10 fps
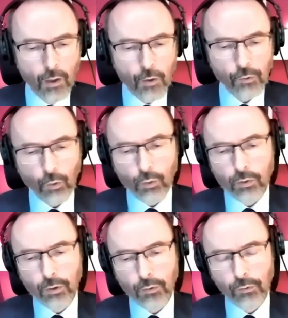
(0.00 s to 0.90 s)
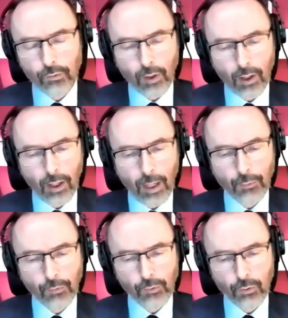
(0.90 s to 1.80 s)
So this is
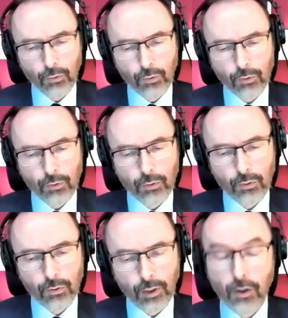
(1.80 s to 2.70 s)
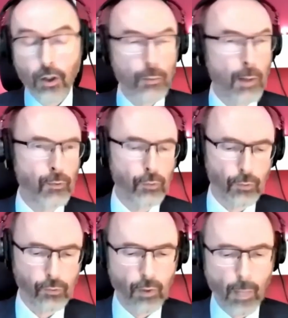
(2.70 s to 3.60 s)
episode, I call them
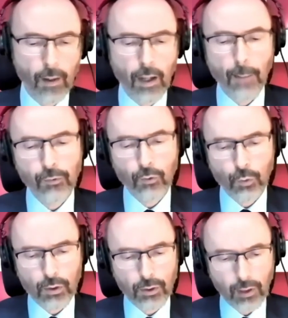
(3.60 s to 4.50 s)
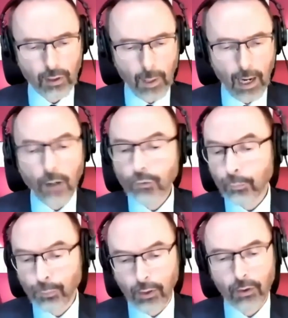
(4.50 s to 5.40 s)
episodes, episode 29. Our
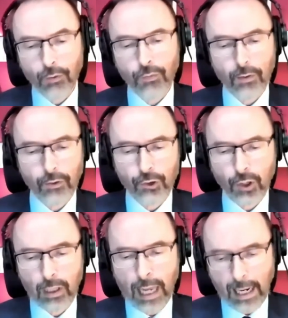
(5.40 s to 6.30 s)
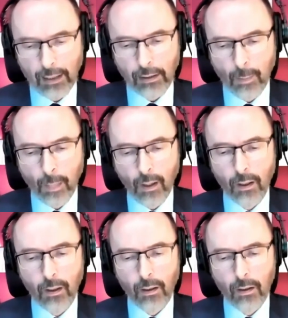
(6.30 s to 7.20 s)
Superior Father John Hannan,
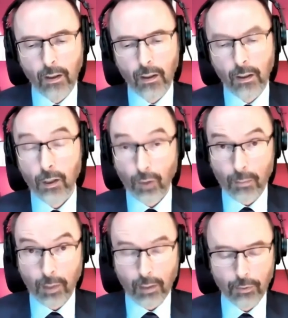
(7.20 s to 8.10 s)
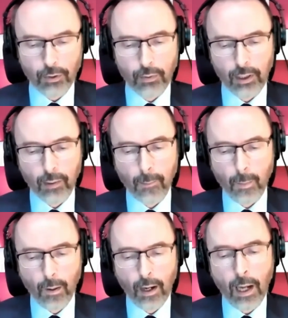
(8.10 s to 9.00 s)
a great man, by the way,
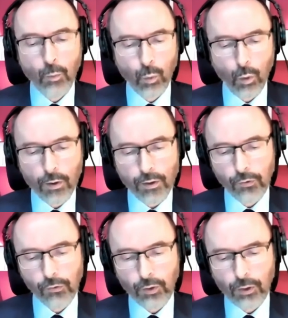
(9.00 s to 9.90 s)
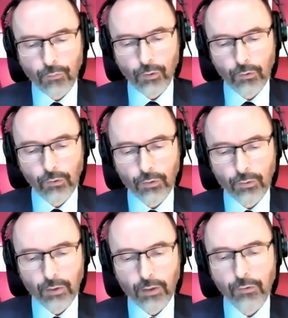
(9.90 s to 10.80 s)
had warned us in novitiate
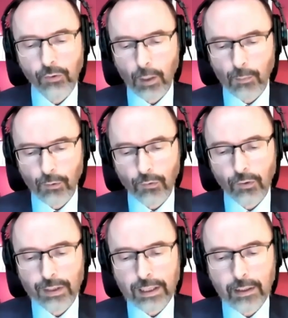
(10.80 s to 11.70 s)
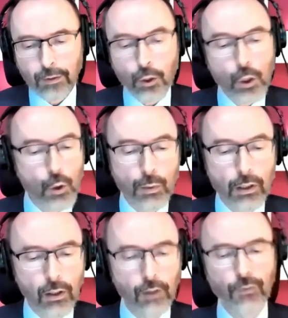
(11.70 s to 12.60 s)
that celibates needed
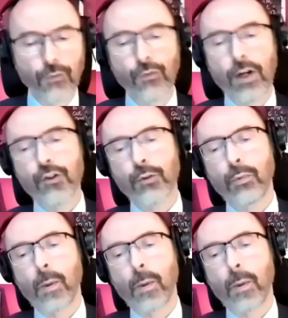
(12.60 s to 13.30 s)
human love and friendship.